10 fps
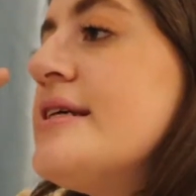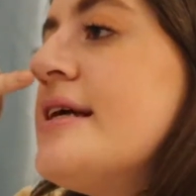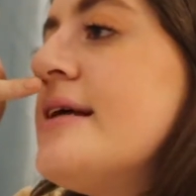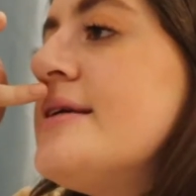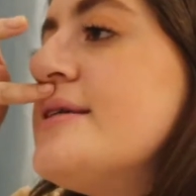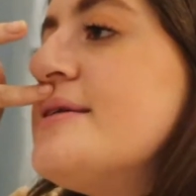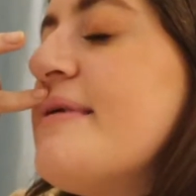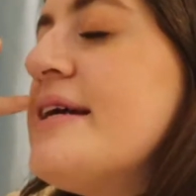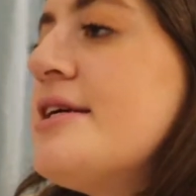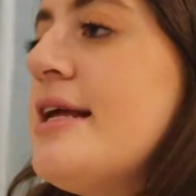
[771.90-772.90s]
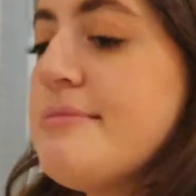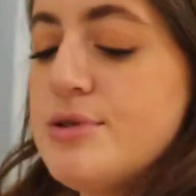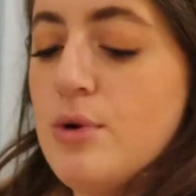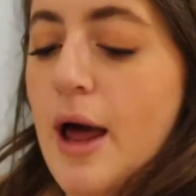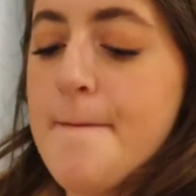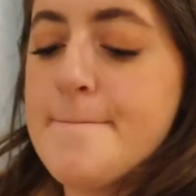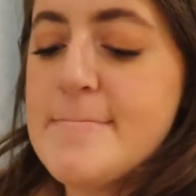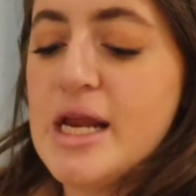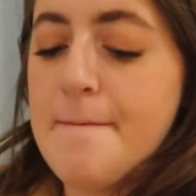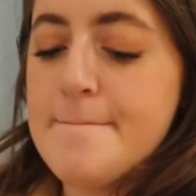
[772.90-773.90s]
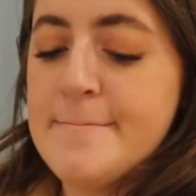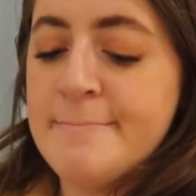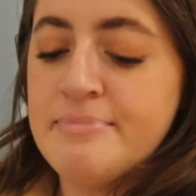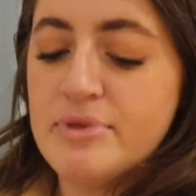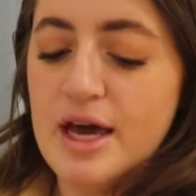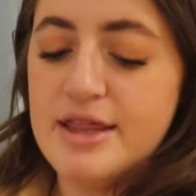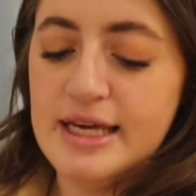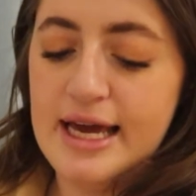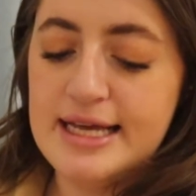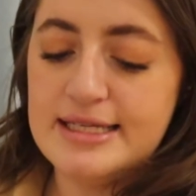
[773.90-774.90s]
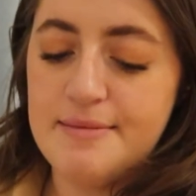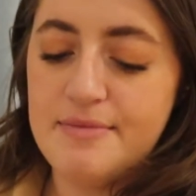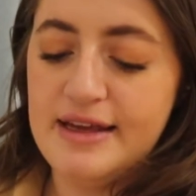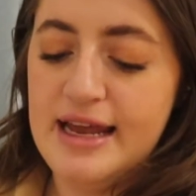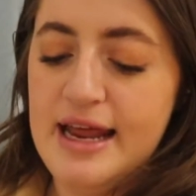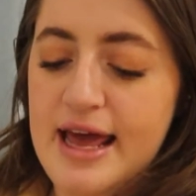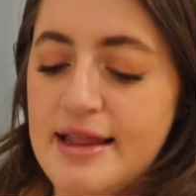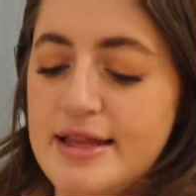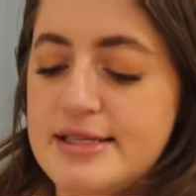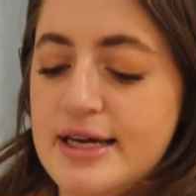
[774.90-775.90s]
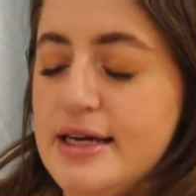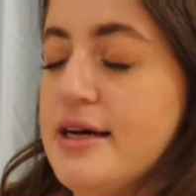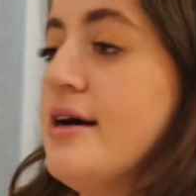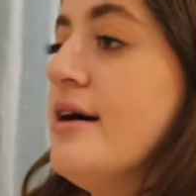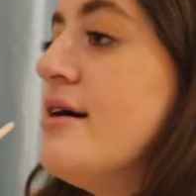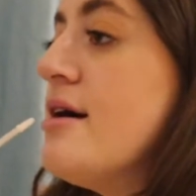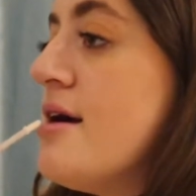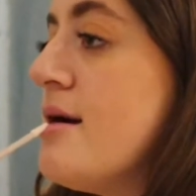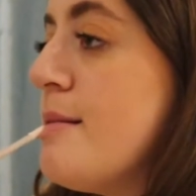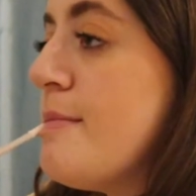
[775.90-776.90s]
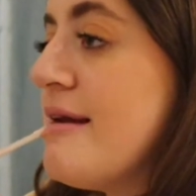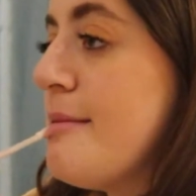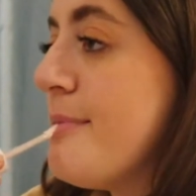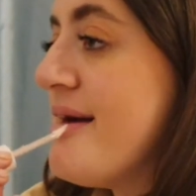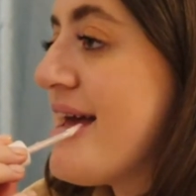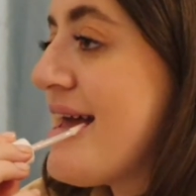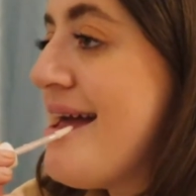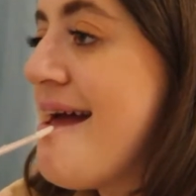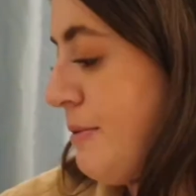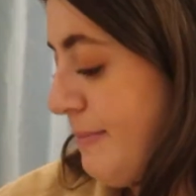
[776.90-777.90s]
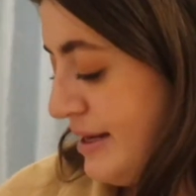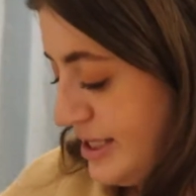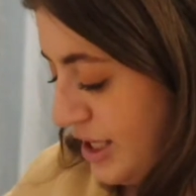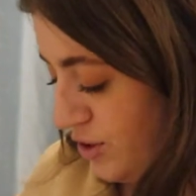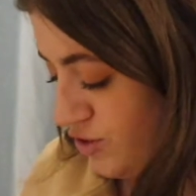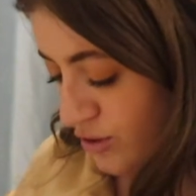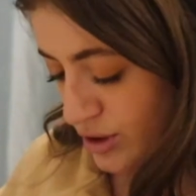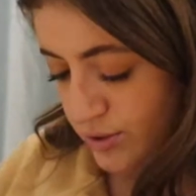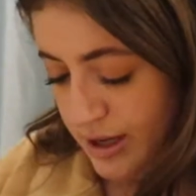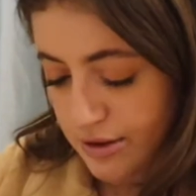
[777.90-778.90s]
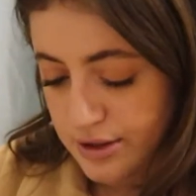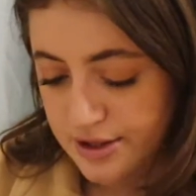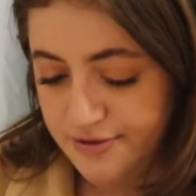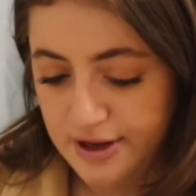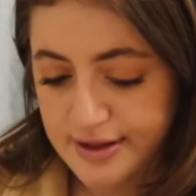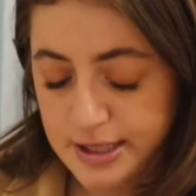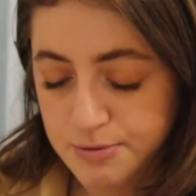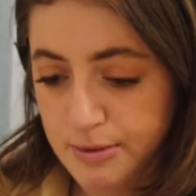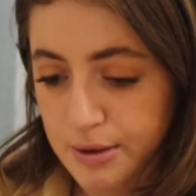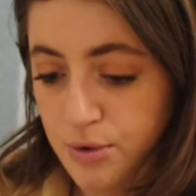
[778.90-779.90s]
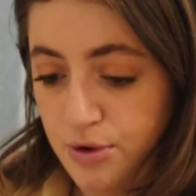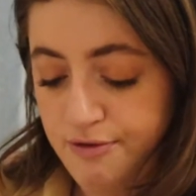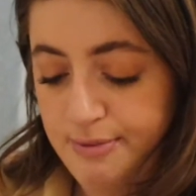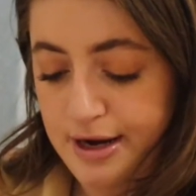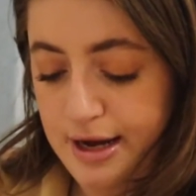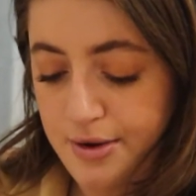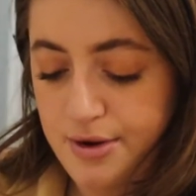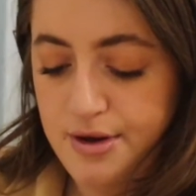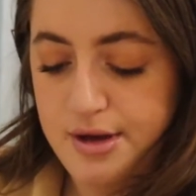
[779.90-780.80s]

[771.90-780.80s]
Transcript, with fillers: and it just makes your lips all like, I think it has something in it that's like a plumping. Put a bit of deodorant on as well because I feel like that's probably worn off by now.